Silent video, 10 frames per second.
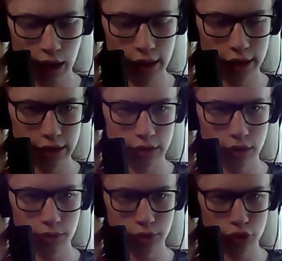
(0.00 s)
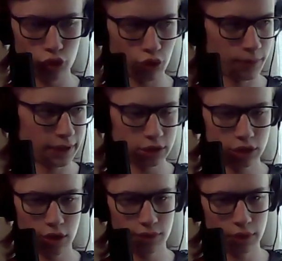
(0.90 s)
it was storming and
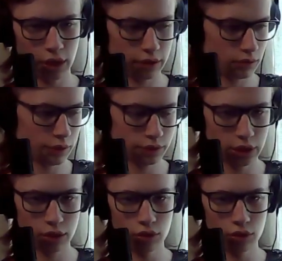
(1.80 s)
stuff, and I was like,